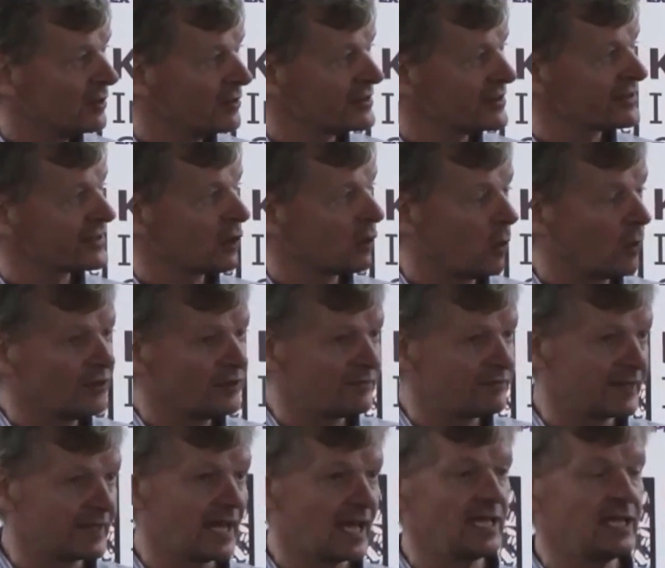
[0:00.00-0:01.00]
shows us a
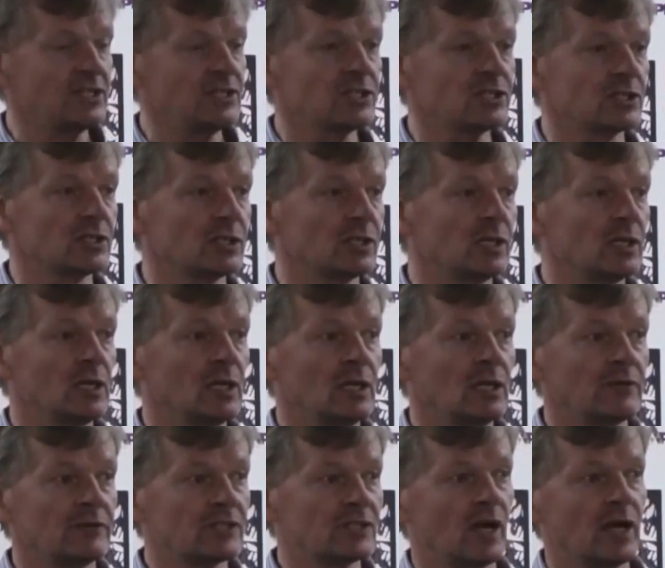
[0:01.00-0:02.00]
quantification
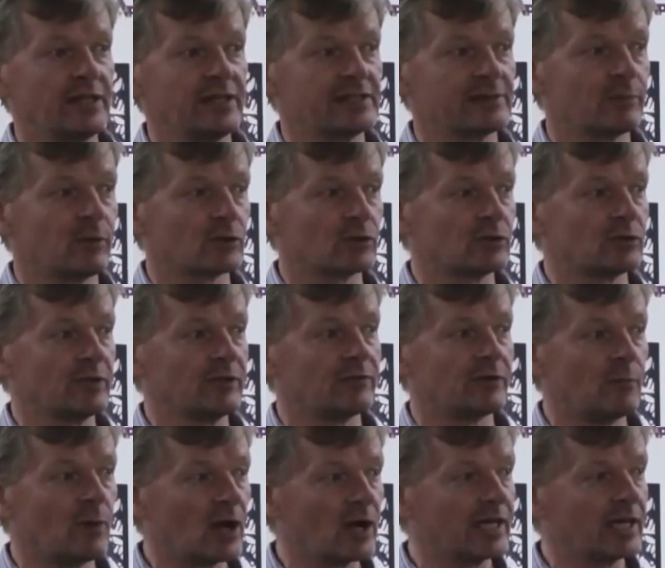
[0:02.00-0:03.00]
of Chinese pottery
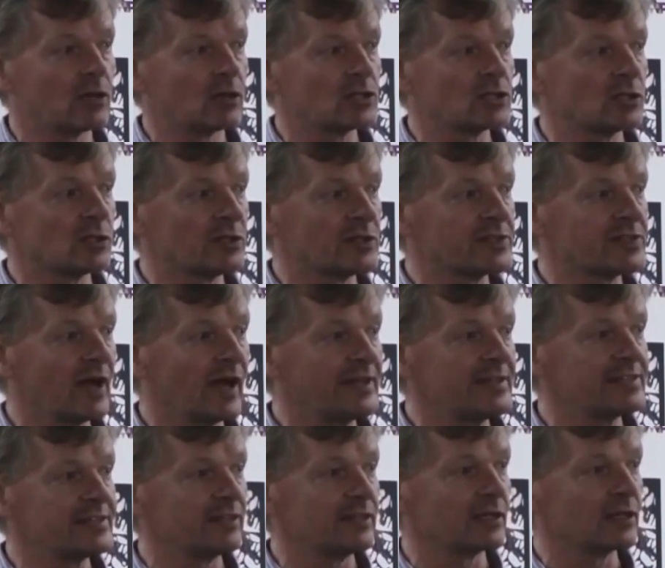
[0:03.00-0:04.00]
from archaeological
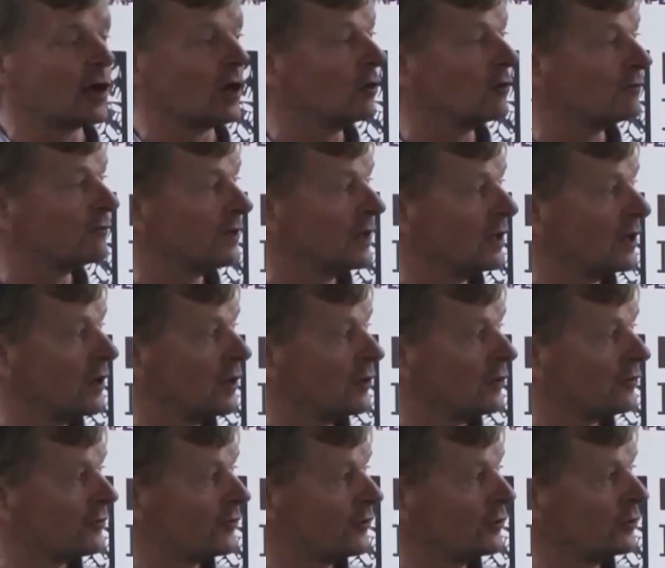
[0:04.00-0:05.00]
sites in the Gulf
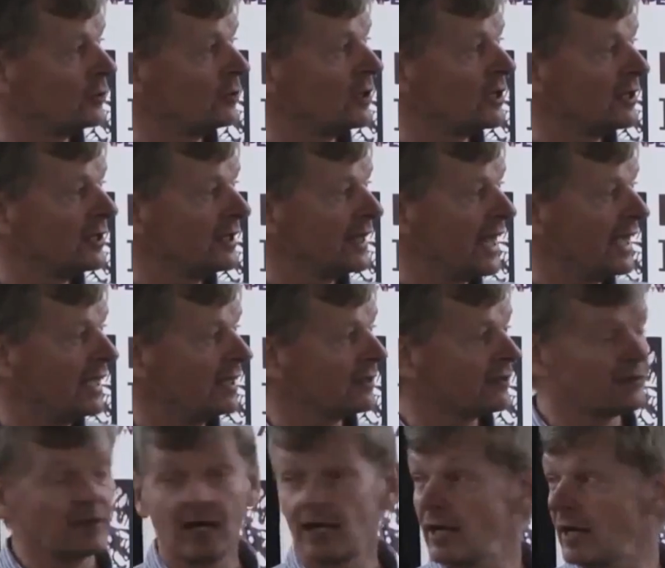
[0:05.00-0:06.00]
through the
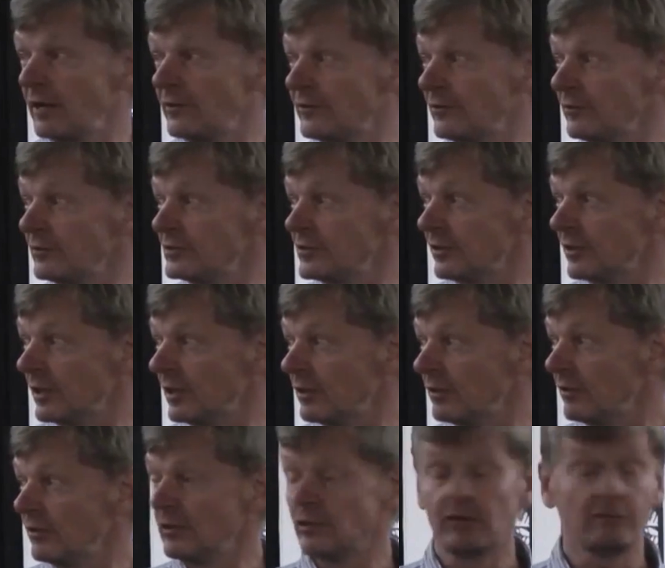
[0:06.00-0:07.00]
8th through to
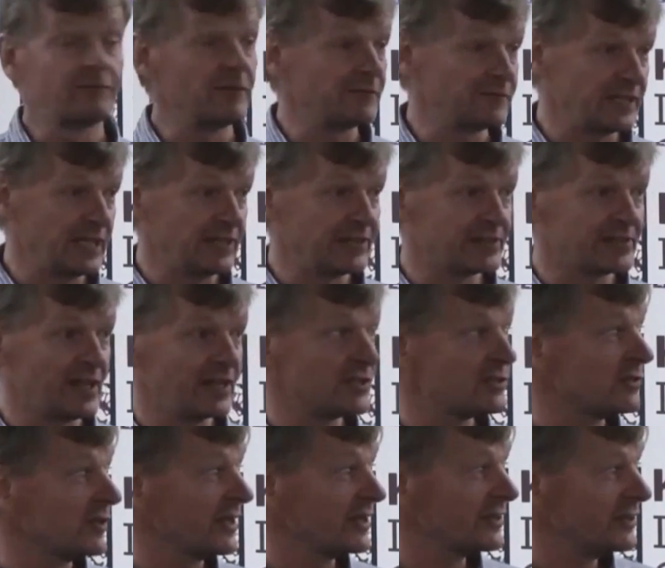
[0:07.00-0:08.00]
the 15th
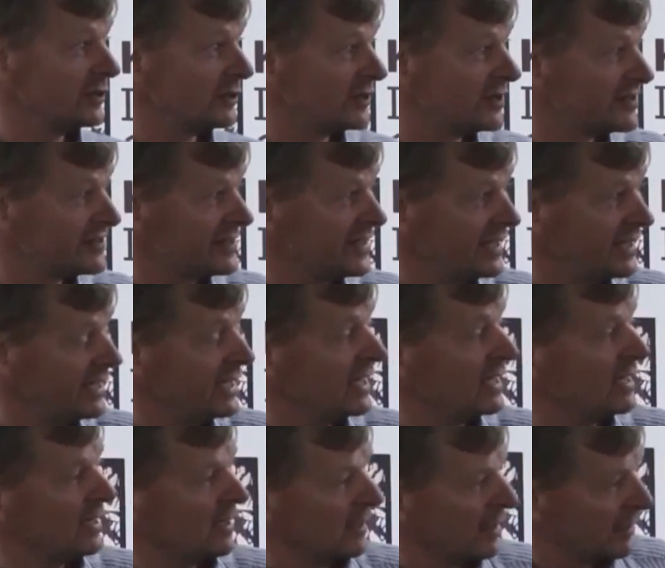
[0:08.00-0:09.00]
centuries. And you can
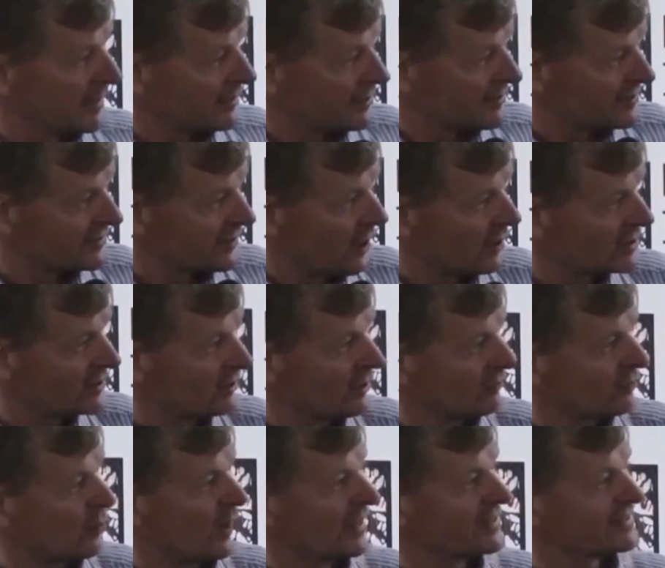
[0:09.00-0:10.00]
see, starting
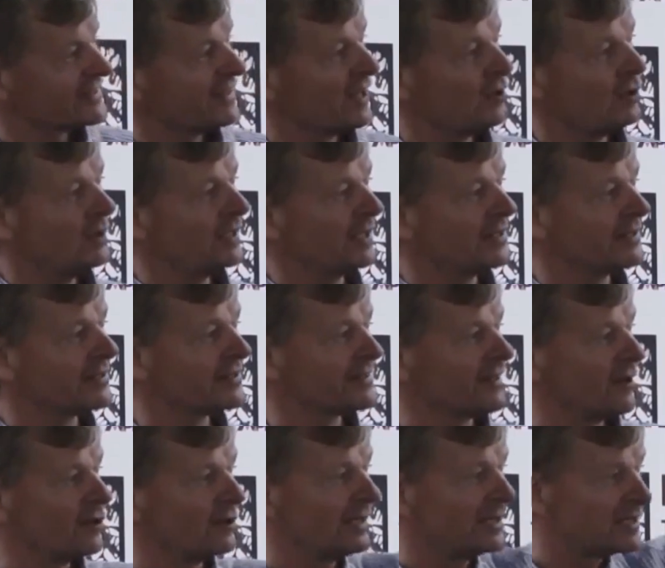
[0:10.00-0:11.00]
off quite slowly and
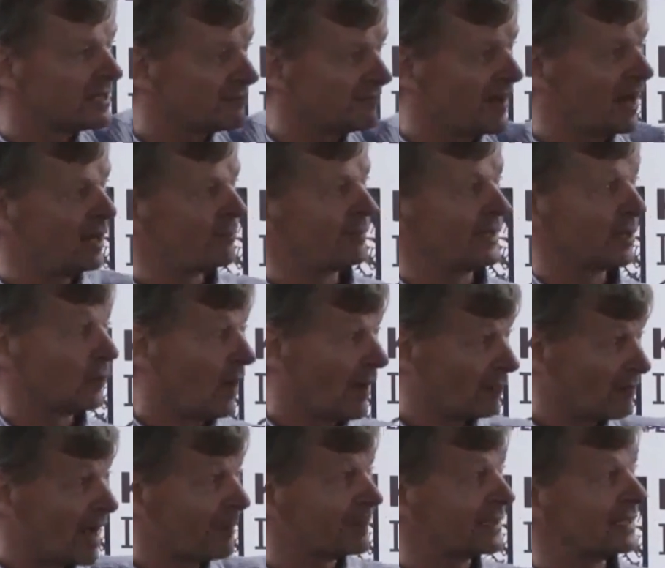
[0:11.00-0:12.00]
slowly developing,
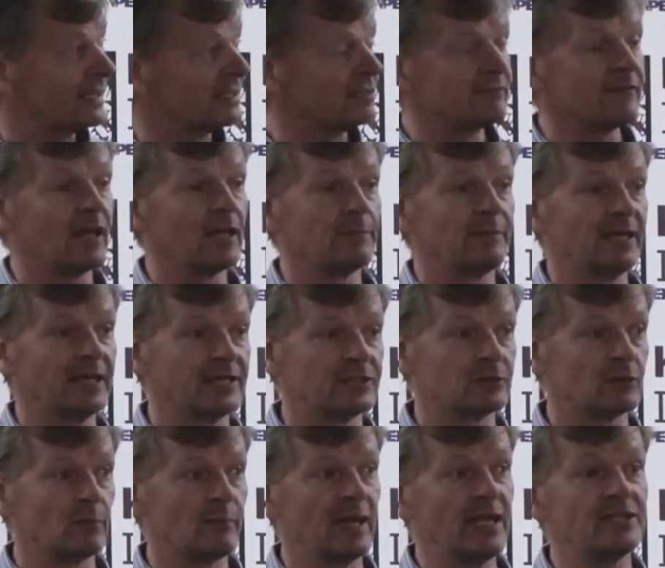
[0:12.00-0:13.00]
quite rapidly developing
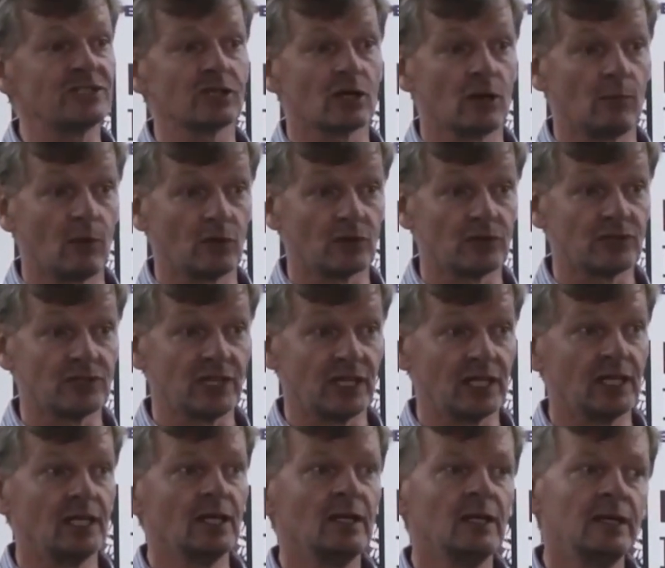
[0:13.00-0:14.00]
into a major commodity.
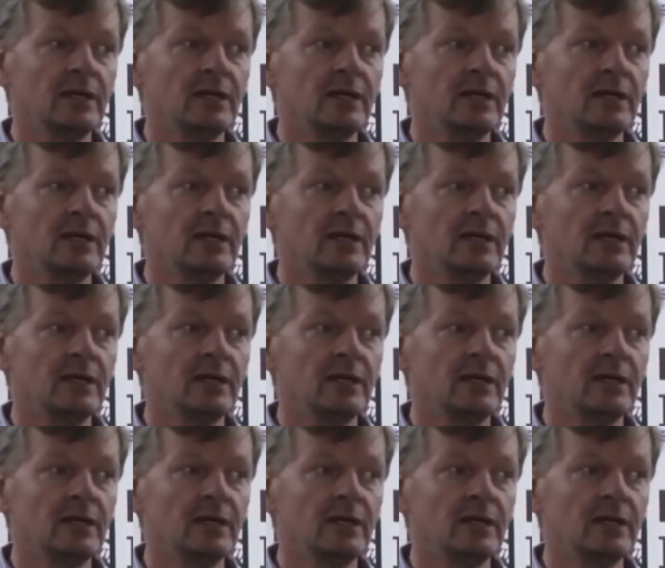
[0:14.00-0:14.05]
